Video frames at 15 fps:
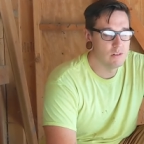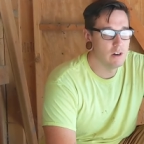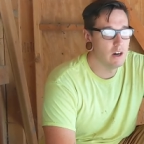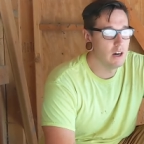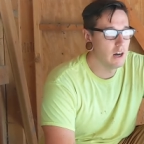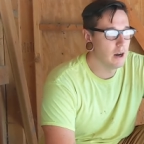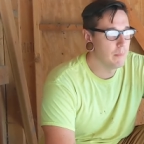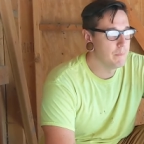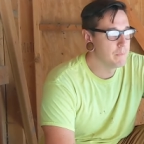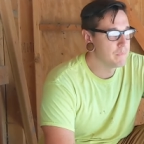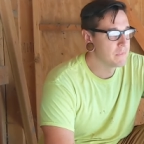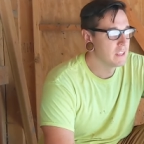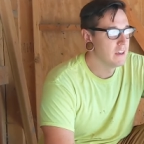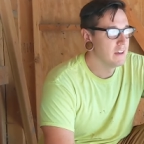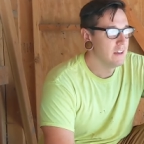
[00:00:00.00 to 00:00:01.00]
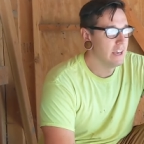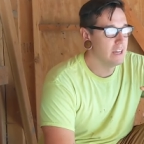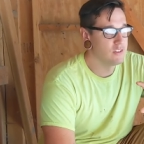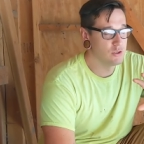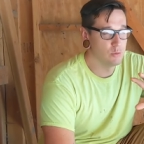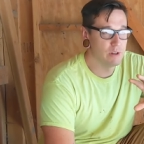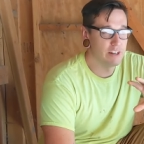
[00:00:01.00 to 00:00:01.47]
Um,
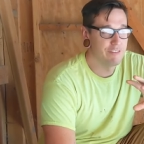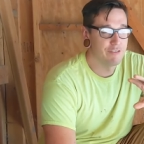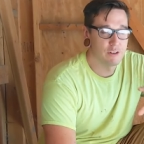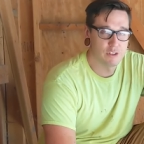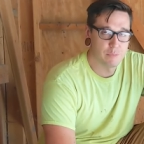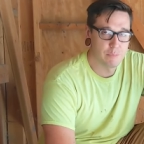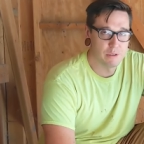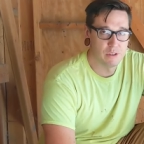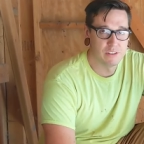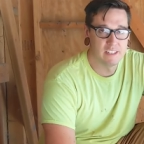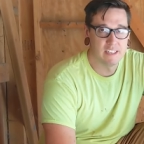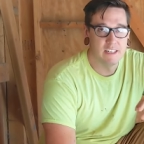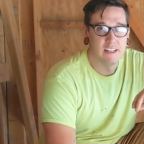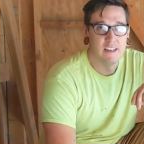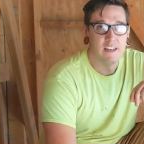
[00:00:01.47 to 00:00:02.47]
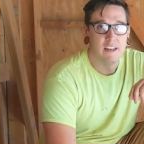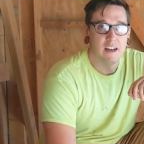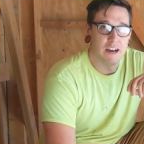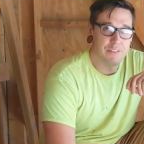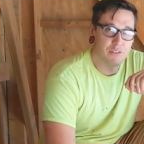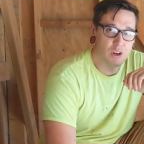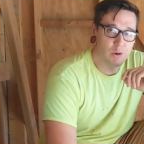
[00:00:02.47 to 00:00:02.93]
and so when I first built it,
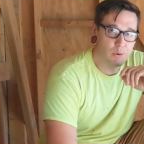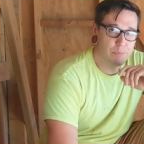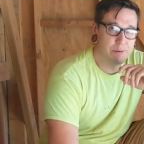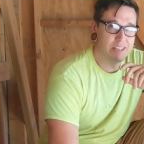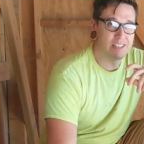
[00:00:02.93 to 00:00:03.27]
I thought it would